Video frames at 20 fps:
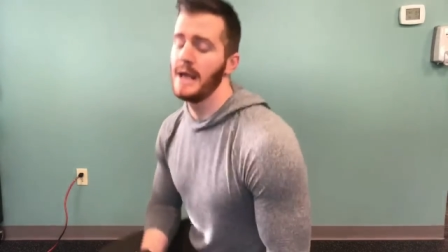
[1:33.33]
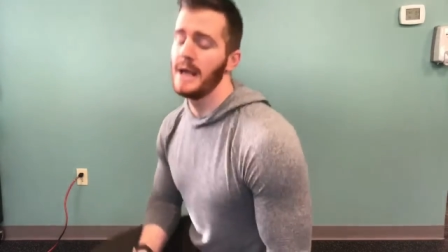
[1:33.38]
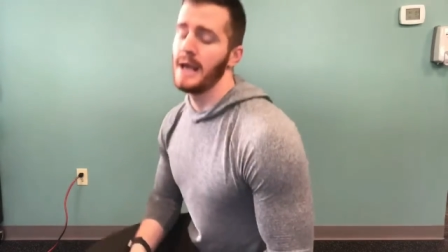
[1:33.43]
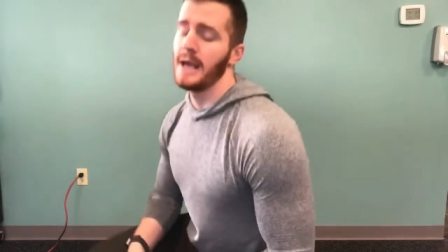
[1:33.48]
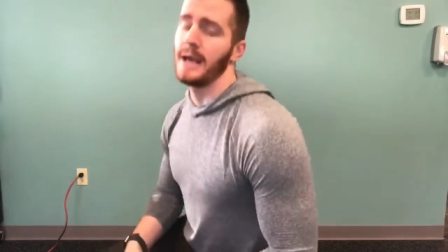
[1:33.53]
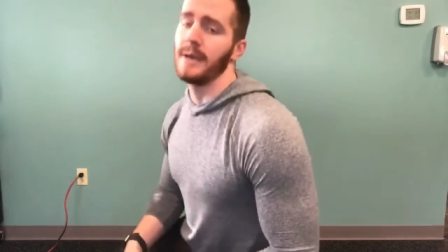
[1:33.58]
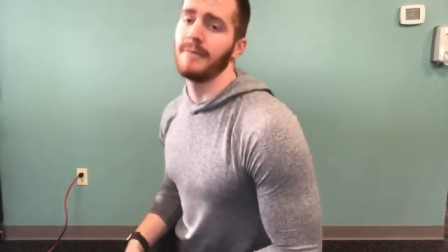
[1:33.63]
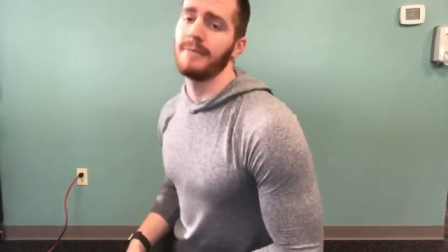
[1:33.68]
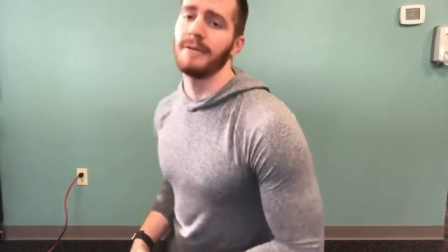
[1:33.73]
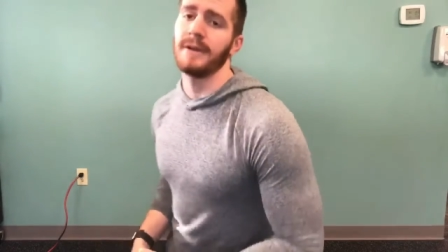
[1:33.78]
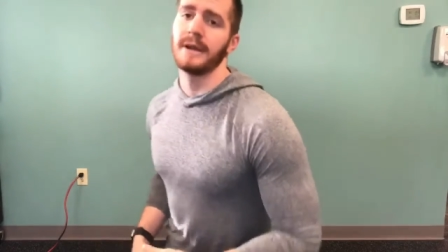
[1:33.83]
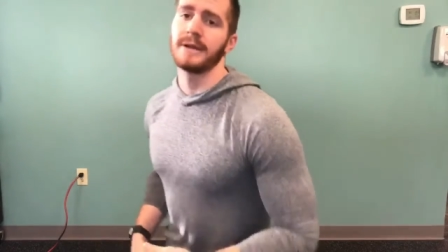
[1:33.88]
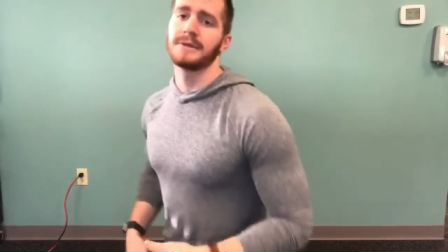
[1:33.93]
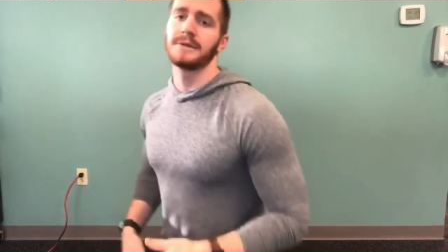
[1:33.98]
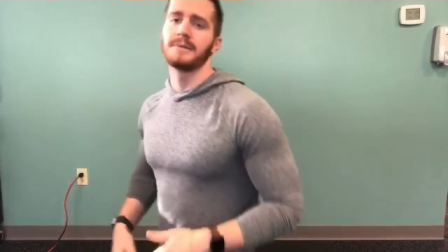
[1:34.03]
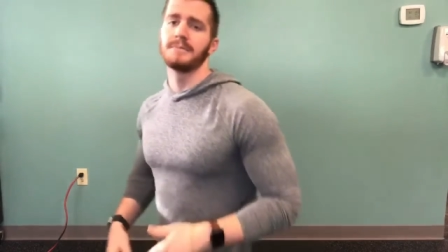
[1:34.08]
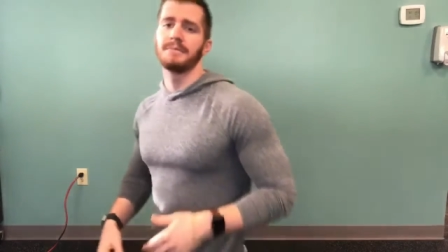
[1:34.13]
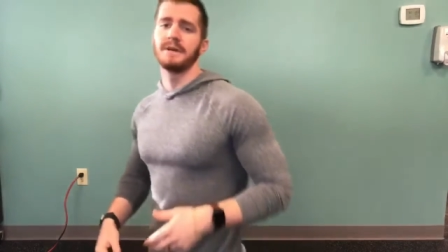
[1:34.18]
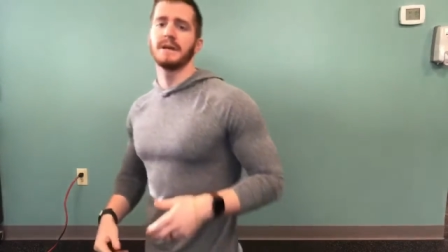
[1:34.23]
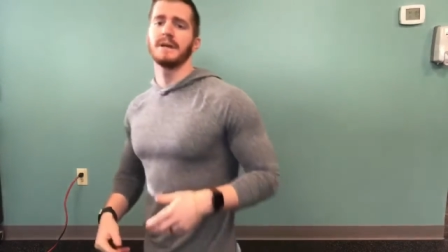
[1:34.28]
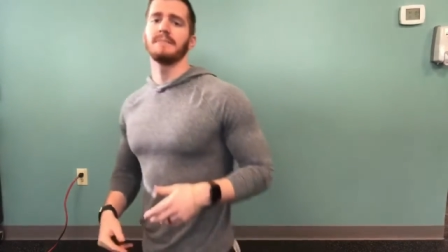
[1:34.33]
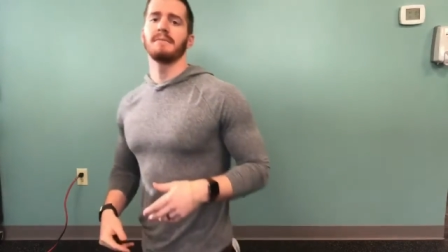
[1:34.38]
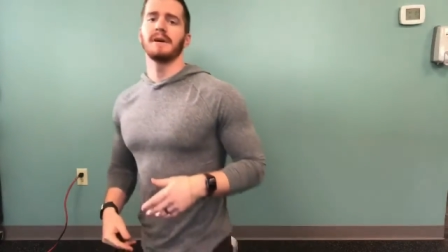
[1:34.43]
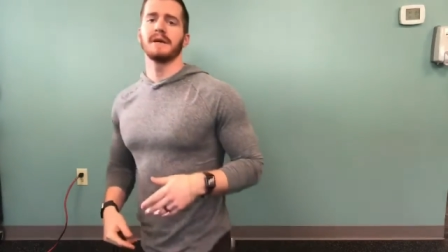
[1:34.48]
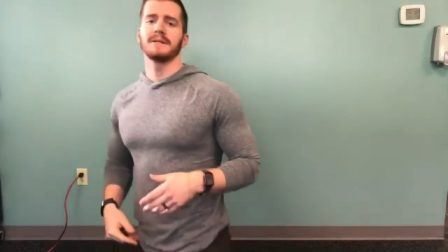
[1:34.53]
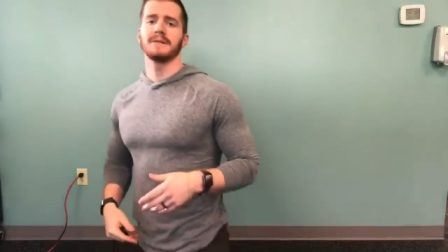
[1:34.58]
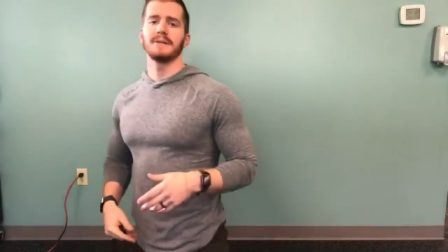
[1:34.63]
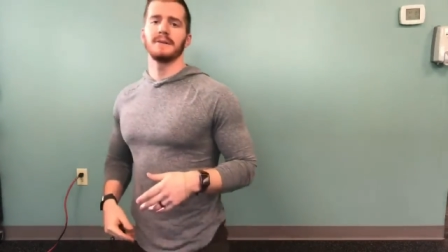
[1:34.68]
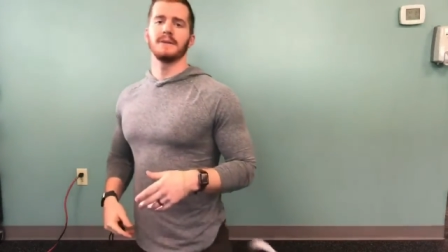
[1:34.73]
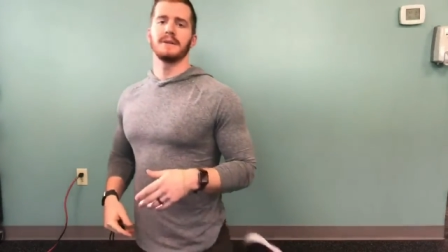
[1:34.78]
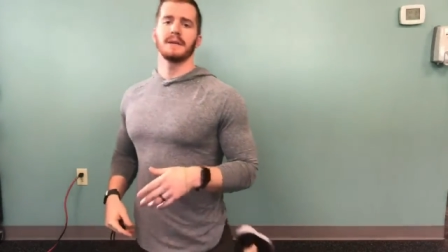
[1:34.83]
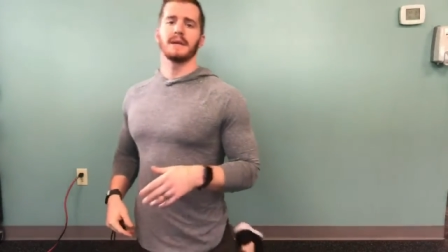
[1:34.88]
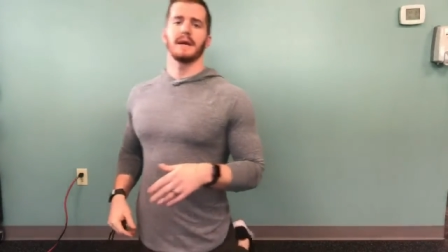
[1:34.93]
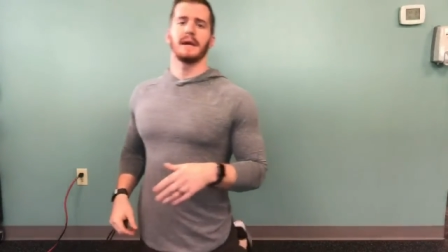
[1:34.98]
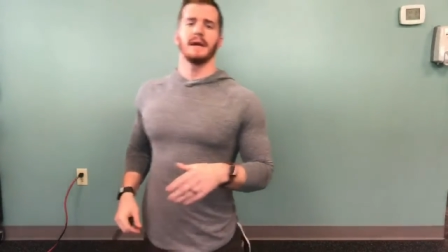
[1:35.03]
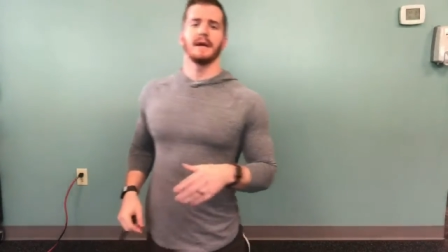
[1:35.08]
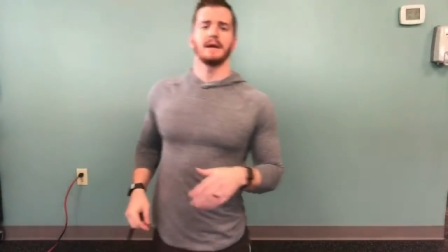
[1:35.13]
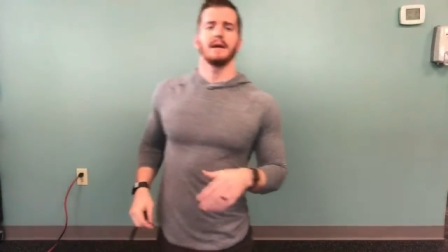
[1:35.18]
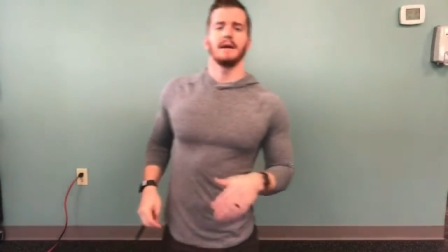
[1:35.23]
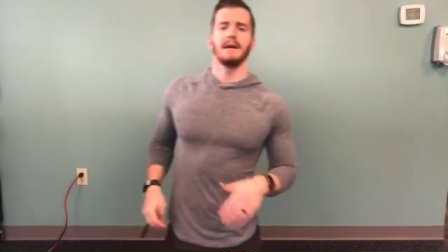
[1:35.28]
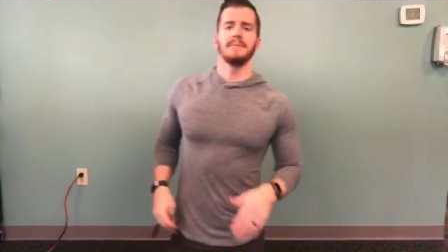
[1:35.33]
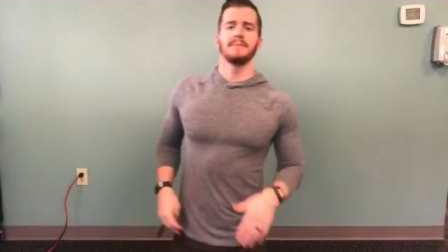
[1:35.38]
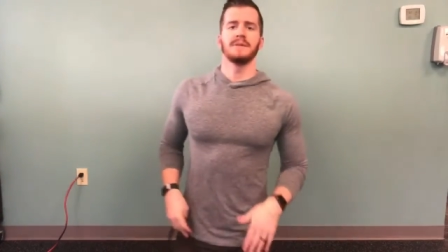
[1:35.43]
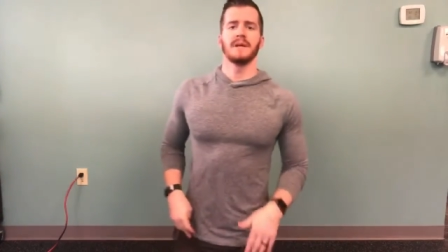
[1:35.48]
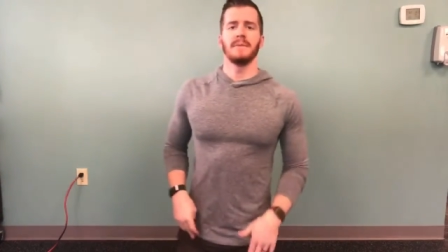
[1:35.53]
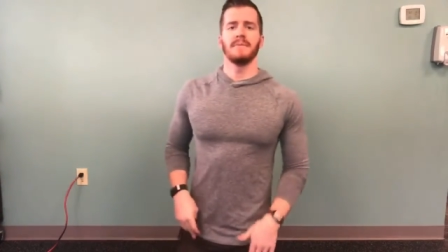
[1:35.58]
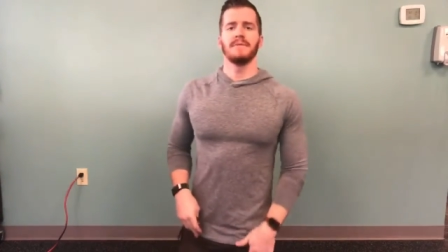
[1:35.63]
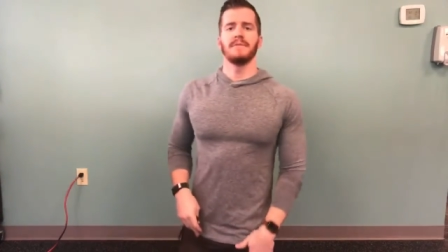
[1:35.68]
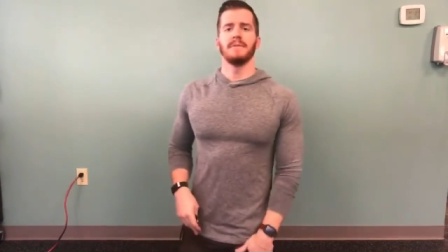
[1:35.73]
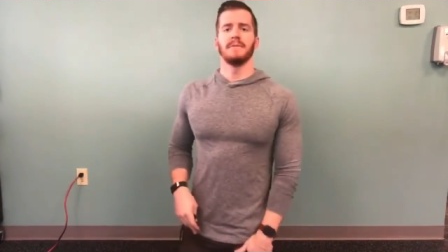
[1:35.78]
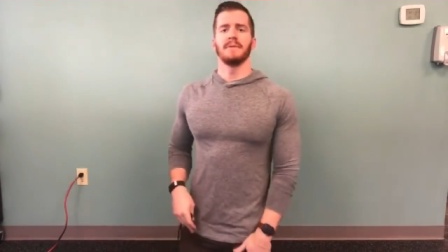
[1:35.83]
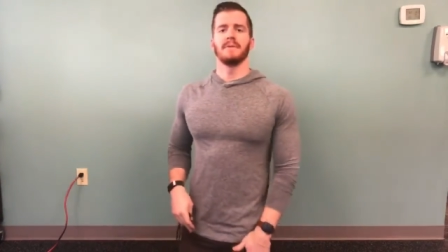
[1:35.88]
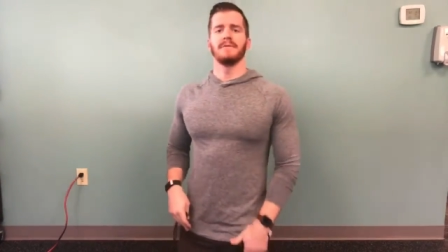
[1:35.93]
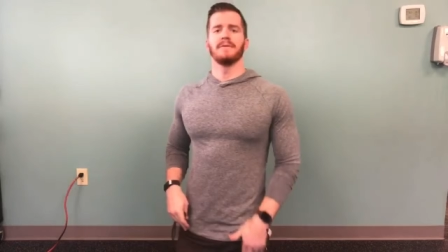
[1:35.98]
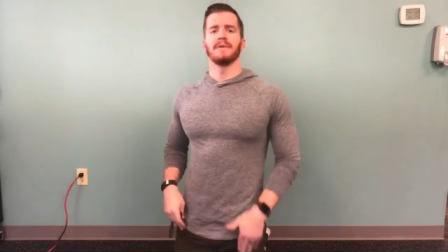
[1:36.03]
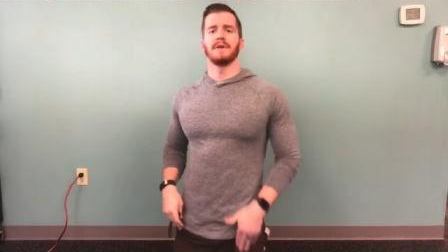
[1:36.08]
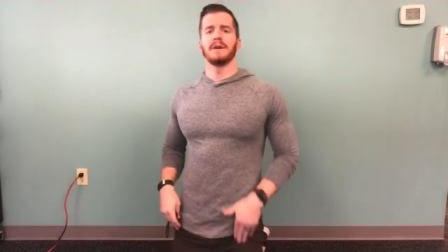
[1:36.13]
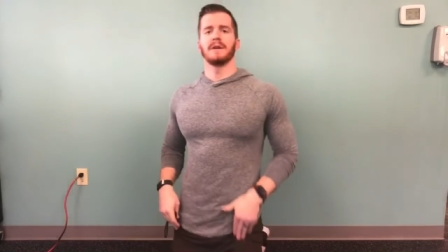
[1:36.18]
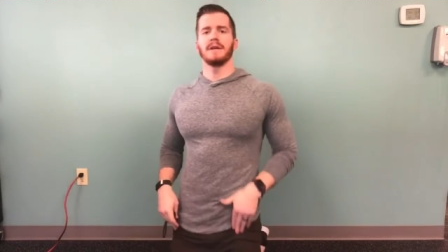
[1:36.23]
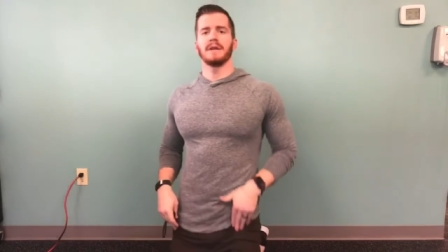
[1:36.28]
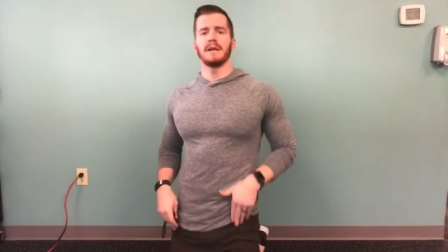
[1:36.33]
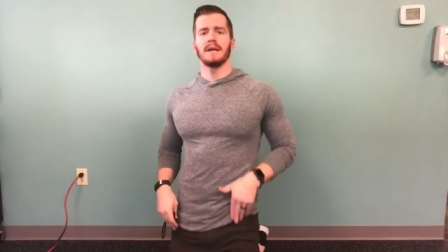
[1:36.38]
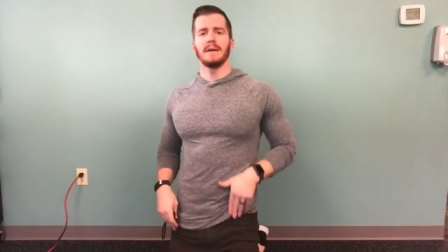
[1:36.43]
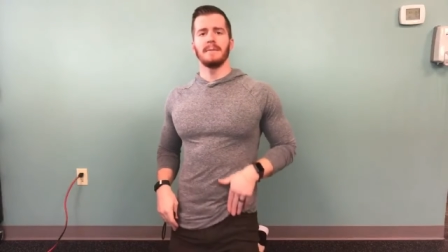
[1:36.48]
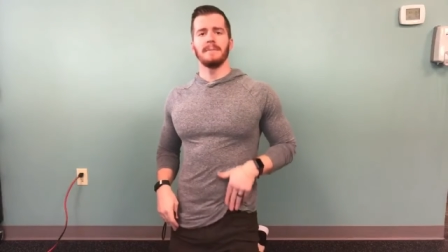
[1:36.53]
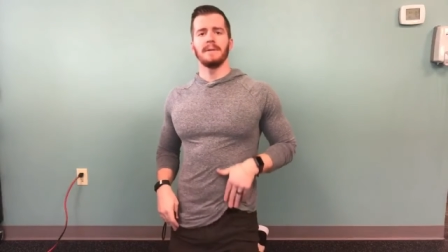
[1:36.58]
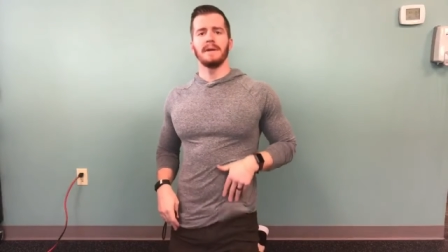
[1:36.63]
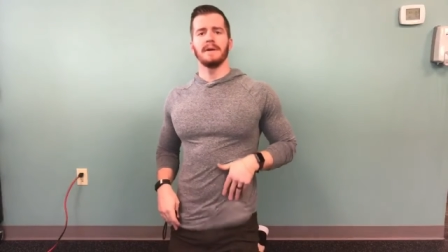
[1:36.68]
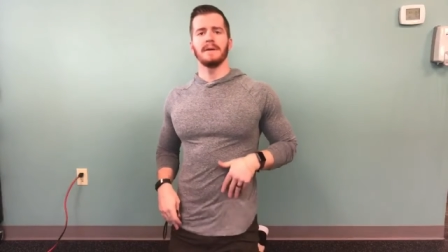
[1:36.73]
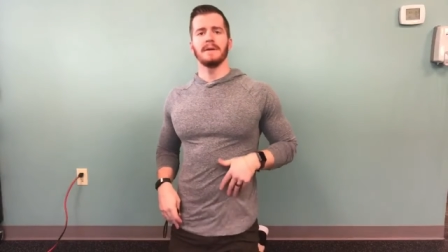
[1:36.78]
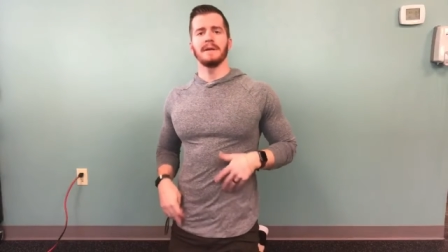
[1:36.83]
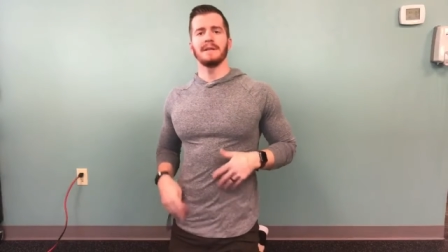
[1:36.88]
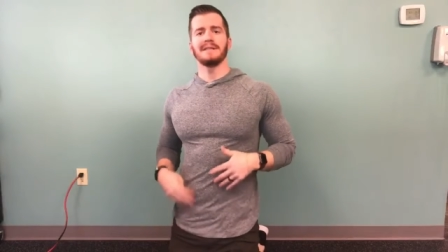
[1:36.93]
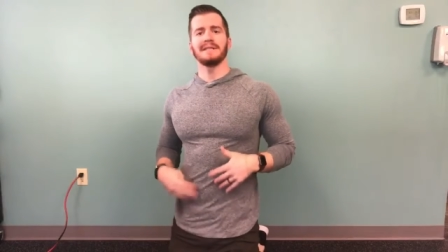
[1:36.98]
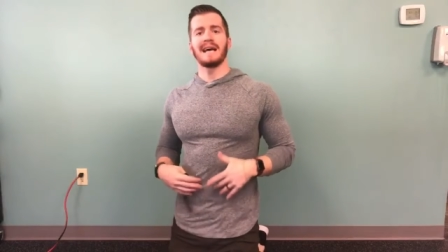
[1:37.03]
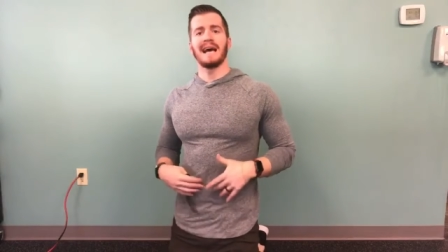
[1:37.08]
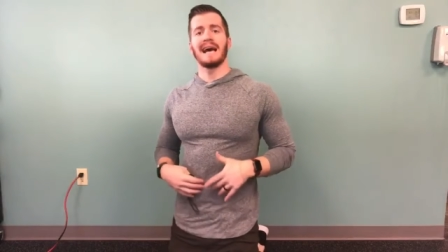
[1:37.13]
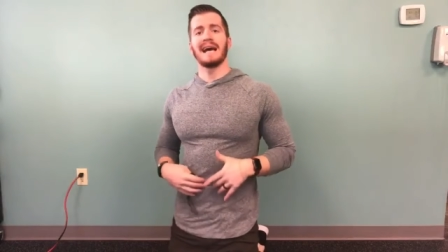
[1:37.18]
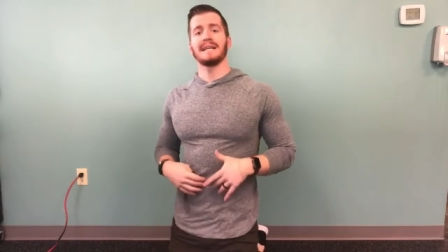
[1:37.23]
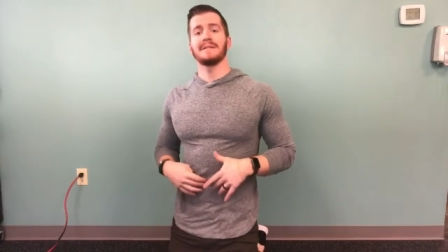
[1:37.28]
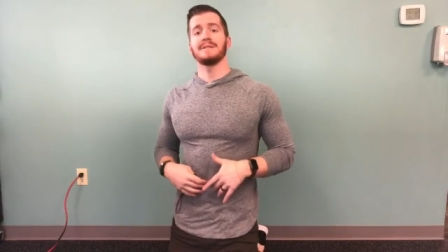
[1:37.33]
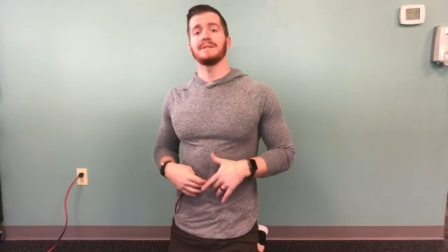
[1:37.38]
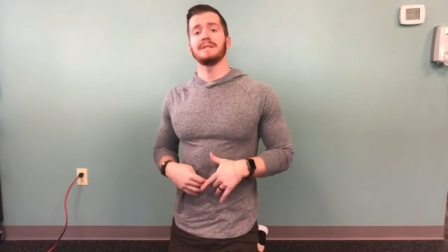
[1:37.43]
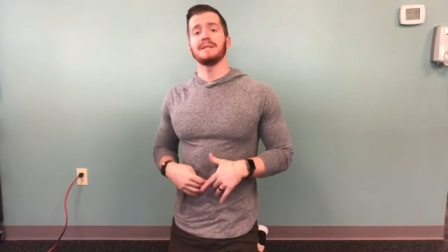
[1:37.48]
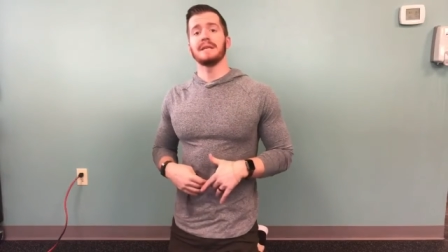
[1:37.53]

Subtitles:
Hip flexor, big muscle that kind of comes up from the front of the hip here and attaches